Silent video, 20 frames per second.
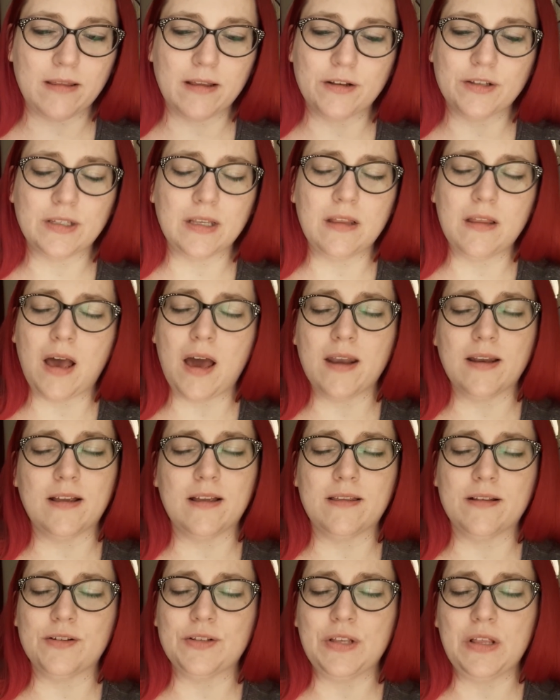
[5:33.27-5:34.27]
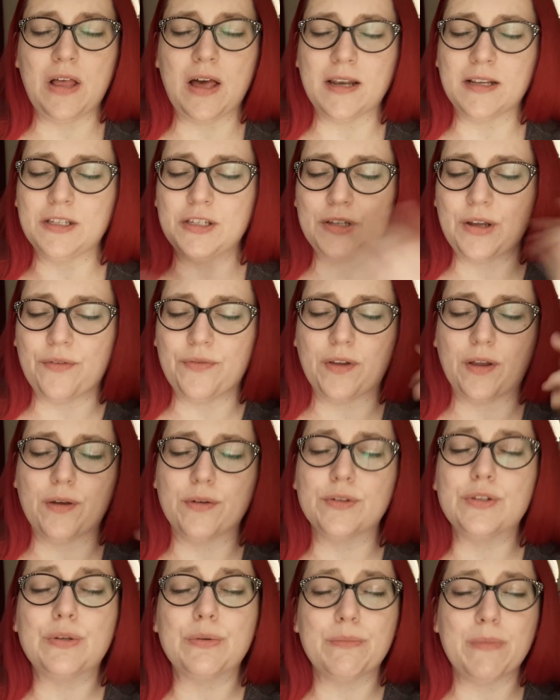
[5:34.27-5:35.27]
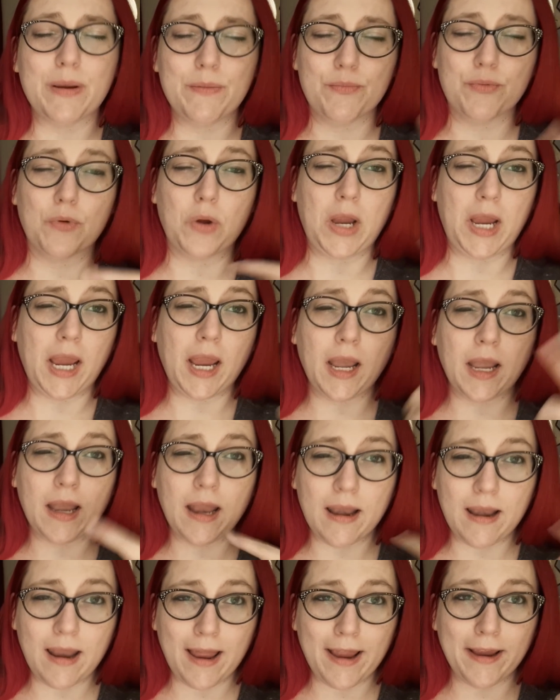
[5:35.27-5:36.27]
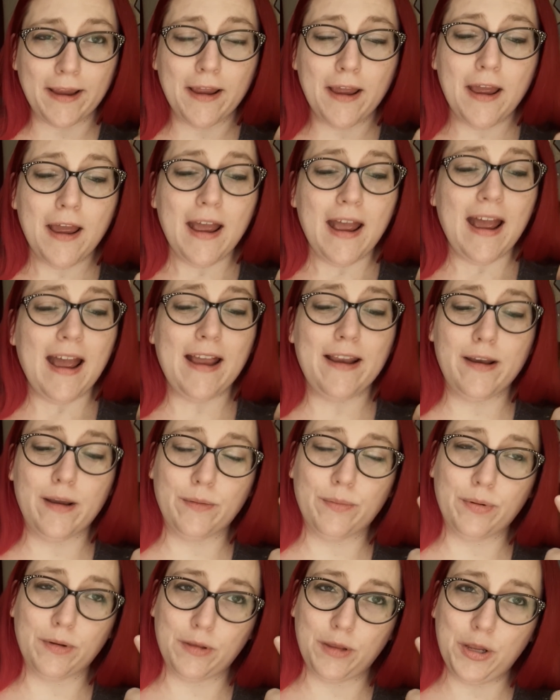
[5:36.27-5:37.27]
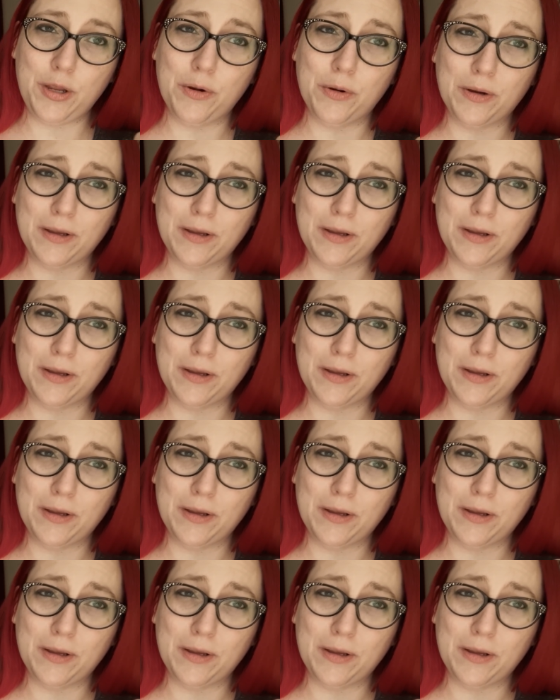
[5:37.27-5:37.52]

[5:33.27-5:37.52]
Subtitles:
There's a lot of stuff that goes through my brain, and I really